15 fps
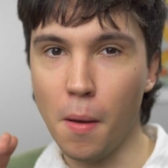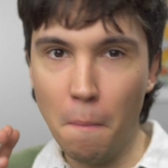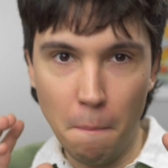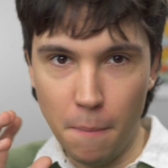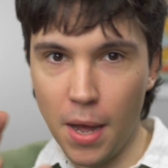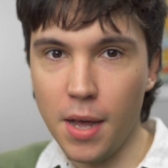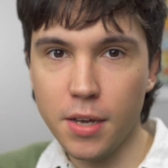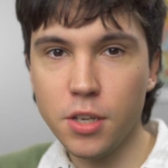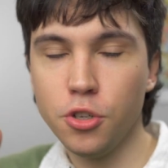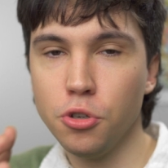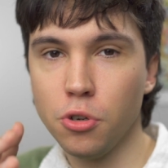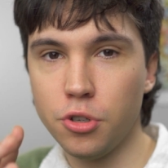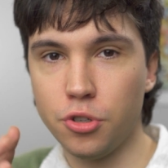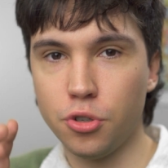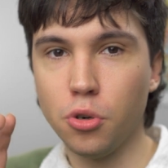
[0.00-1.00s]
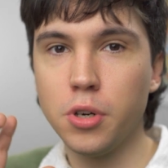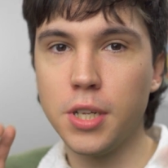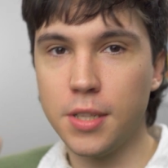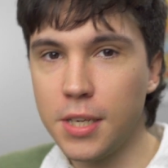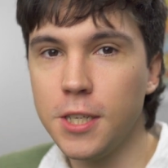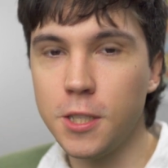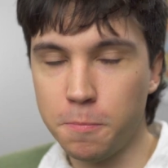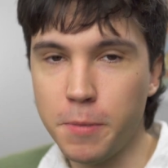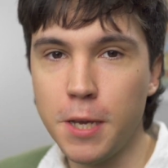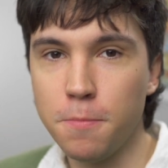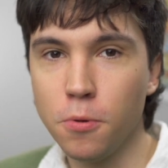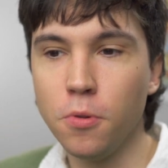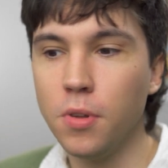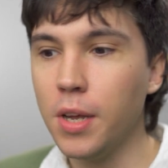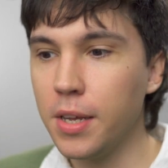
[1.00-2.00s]
Market your store to these
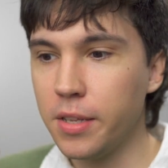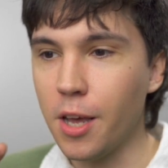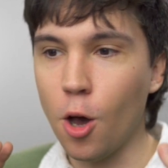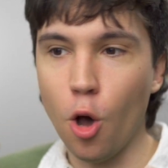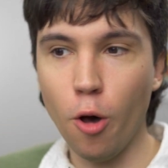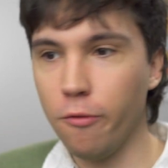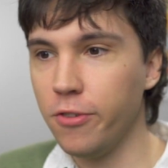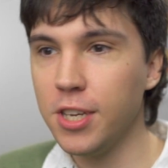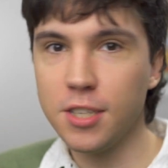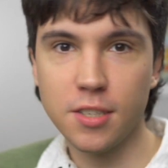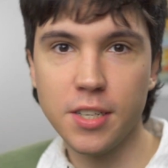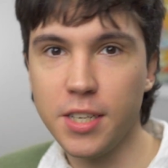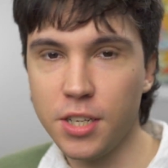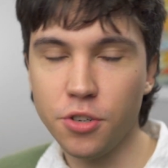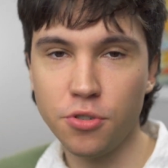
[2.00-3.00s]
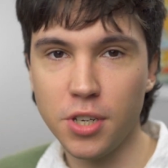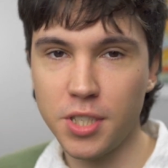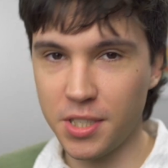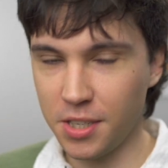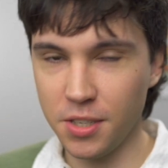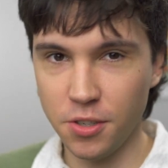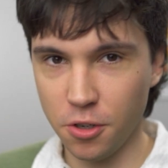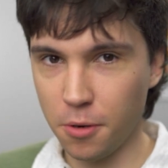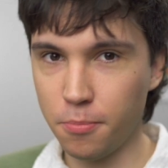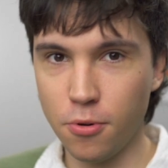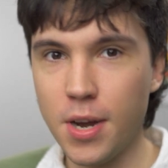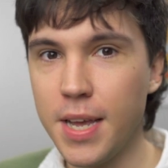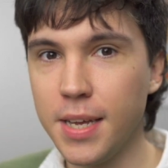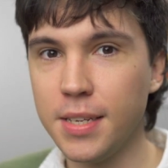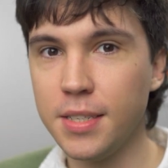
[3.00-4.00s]
people. They're obviously interested in your
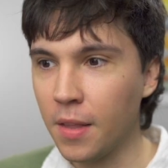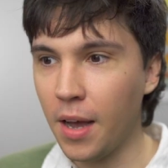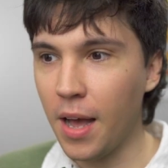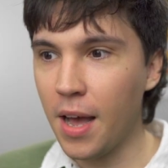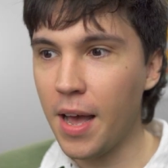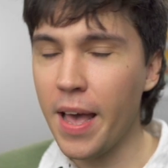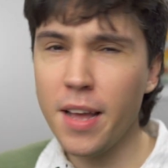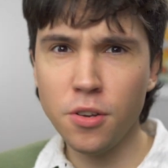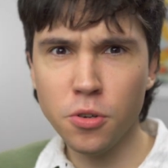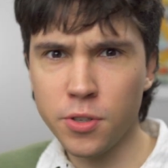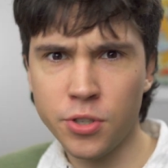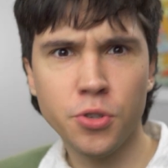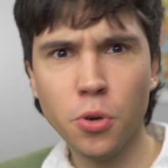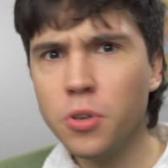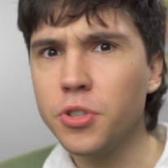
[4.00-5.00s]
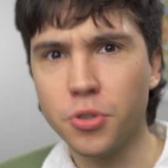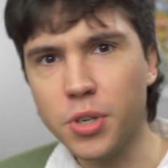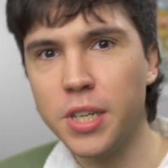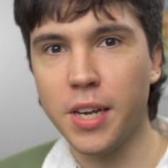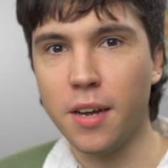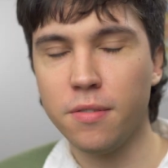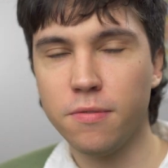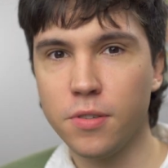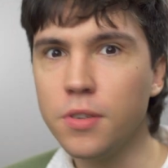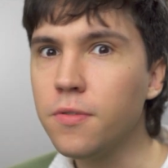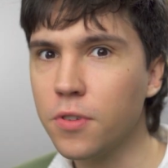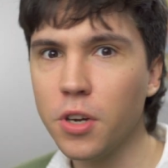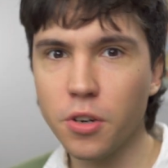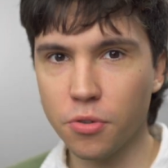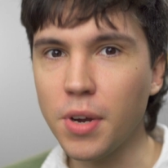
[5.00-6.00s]
brand, and your store's good enough.
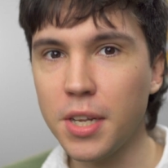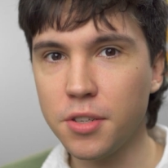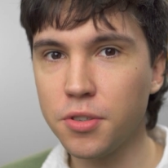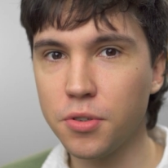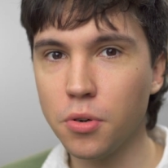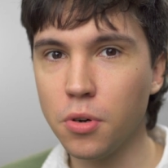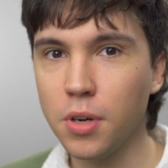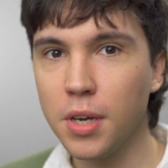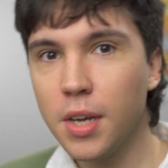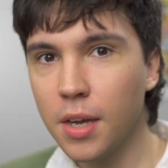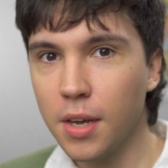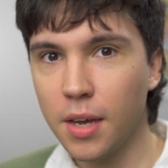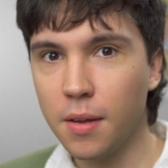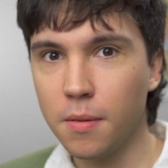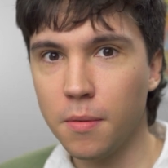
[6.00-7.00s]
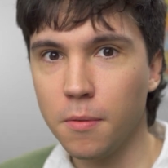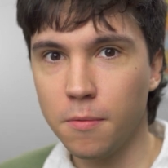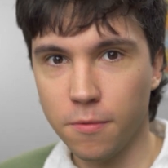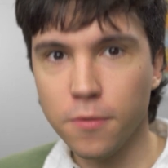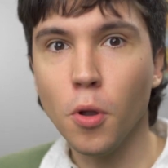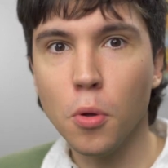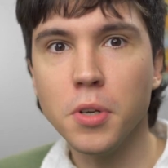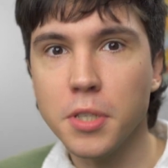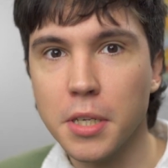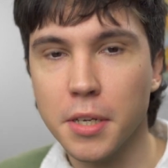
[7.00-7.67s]
You've got a great store. Flaunt it.